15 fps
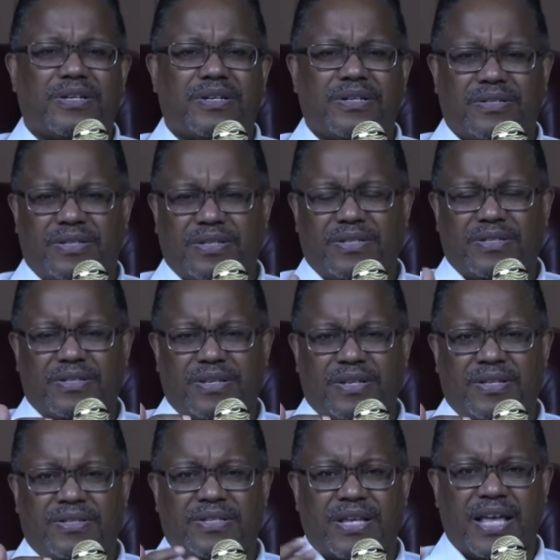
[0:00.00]
because in
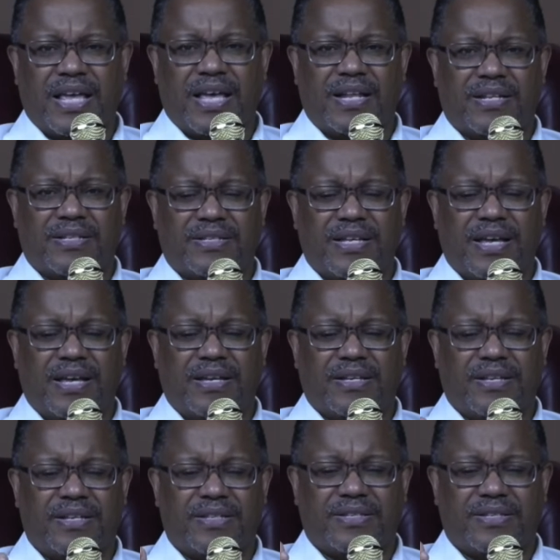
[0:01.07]
in Ziana's day it,